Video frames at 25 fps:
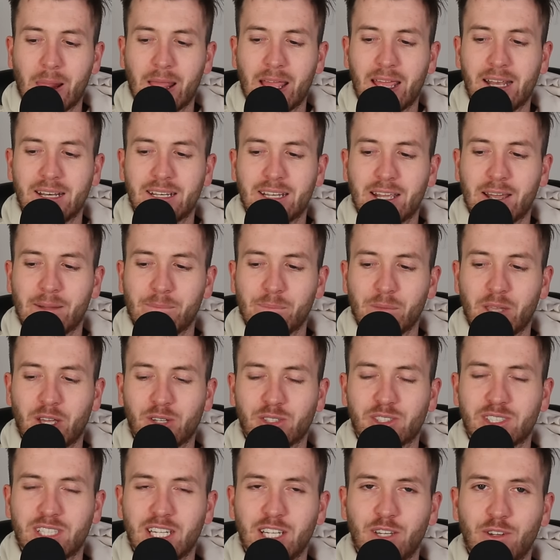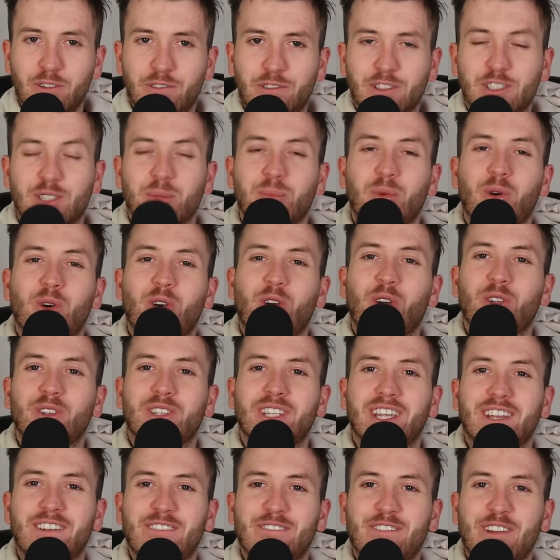And I'll see you for some more
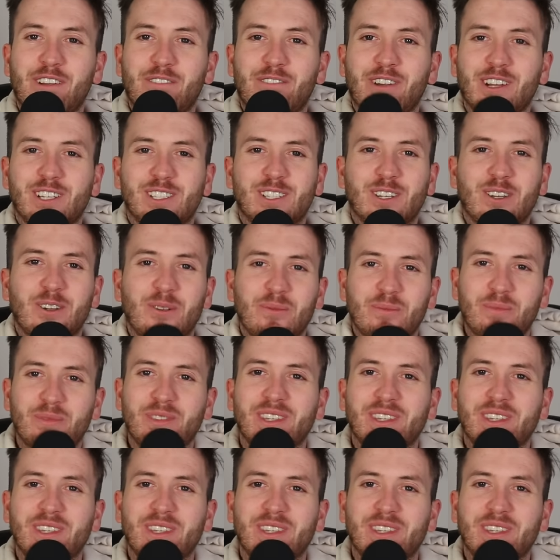content very, very soon.